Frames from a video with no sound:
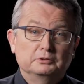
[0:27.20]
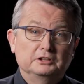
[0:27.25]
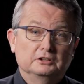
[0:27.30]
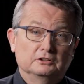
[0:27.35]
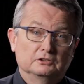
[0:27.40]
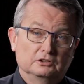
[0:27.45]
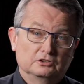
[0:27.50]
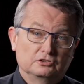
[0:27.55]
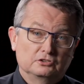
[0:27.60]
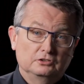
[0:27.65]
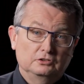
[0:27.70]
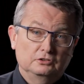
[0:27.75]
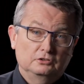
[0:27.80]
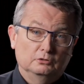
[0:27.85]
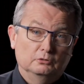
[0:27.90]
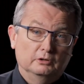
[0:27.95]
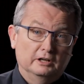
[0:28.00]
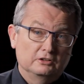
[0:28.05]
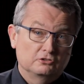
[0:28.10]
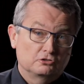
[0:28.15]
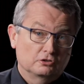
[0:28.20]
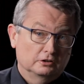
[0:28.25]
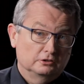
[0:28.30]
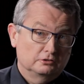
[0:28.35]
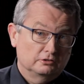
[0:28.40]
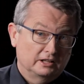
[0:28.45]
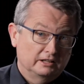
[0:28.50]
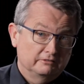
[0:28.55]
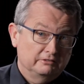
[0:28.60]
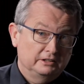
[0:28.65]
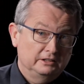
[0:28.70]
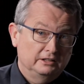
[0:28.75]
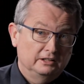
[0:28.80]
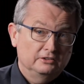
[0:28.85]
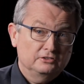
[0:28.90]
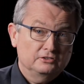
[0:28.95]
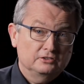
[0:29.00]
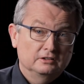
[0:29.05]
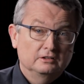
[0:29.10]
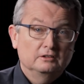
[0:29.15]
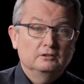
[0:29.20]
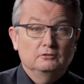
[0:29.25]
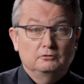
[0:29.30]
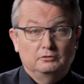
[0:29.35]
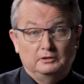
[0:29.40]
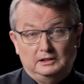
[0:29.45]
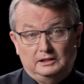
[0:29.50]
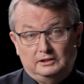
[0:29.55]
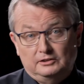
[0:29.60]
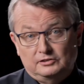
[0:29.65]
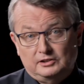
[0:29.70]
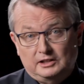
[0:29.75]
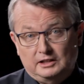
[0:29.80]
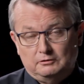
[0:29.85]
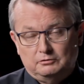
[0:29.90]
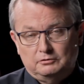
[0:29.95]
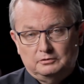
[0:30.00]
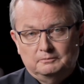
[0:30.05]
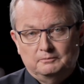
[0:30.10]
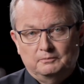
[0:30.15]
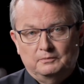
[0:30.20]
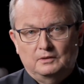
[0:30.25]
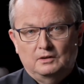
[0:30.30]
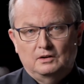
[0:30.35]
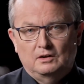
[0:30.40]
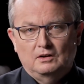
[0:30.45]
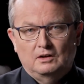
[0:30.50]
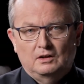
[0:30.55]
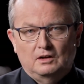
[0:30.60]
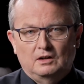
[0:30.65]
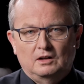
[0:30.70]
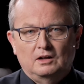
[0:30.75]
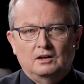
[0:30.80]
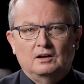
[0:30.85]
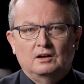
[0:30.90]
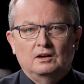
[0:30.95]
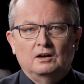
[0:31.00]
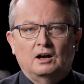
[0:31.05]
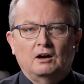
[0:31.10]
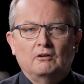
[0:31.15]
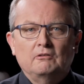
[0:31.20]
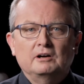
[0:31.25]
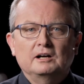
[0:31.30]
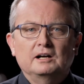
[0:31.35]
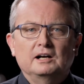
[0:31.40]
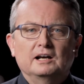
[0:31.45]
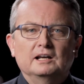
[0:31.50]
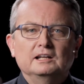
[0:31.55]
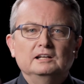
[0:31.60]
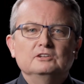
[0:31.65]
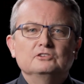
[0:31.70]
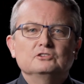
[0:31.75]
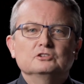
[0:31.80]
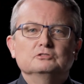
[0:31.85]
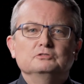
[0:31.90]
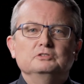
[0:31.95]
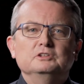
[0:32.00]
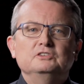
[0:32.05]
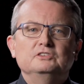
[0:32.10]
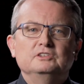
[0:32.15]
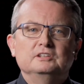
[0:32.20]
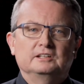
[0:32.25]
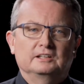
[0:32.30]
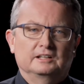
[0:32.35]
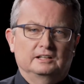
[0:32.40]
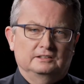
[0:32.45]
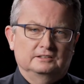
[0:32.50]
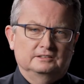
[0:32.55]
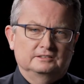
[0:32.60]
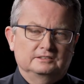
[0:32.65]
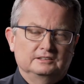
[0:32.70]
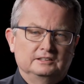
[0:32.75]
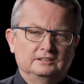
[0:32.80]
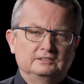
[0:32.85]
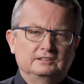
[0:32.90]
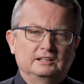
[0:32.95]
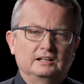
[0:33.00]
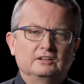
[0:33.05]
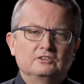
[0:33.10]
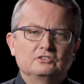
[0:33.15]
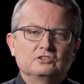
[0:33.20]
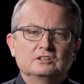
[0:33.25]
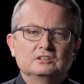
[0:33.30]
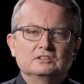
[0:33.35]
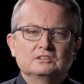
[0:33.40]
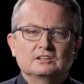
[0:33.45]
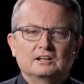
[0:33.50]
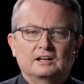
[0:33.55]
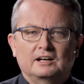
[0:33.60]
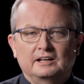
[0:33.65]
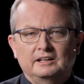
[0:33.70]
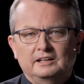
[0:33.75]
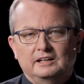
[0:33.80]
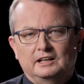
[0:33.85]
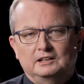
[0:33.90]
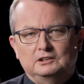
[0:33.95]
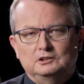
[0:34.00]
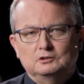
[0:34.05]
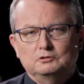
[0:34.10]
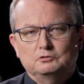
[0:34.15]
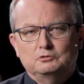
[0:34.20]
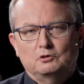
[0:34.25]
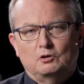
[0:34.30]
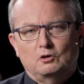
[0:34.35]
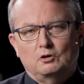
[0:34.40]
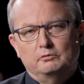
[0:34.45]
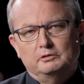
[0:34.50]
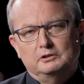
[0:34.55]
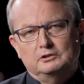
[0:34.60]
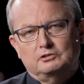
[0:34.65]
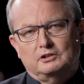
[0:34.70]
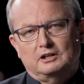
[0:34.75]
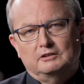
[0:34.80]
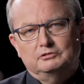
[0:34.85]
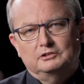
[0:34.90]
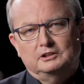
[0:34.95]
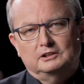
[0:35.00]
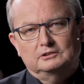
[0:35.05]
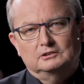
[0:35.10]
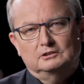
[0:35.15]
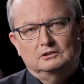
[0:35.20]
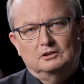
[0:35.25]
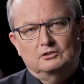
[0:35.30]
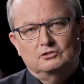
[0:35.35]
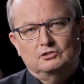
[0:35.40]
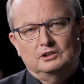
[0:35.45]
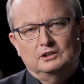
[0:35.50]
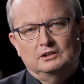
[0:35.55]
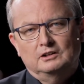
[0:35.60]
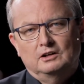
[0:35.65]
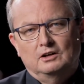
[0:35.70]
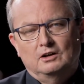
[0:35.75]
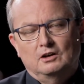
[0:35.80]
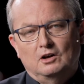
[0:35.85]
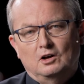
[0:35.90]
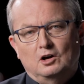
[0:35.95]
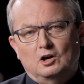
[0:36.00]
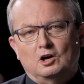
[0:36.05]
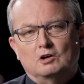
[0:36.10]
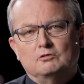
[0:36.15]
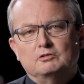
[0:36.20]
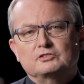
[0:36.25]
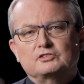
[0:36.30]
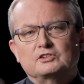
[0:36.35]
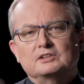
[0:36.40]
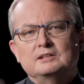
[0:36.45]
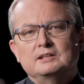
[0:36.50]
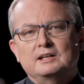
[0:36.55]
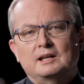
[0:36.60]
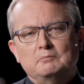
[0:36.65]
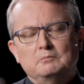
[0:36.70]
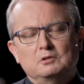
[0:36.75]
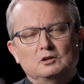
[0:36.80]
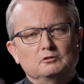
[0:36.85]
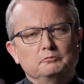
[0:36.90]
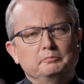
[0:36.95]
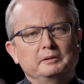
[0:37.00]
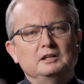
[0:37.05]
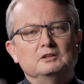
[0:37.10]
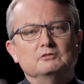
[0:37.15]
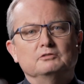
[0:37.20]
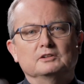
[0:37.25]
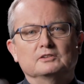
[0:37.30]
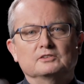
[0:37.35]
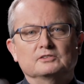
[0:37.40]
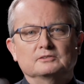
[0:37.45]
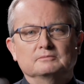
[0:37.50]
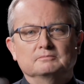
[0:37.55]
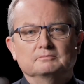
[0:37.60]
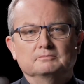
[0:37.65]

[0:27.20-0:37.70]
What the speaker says: precondition to enjoy driving is feeling safe. Our highly sophisticated, intelligent i-Activ all-wheel drive technology offers a number of benefits.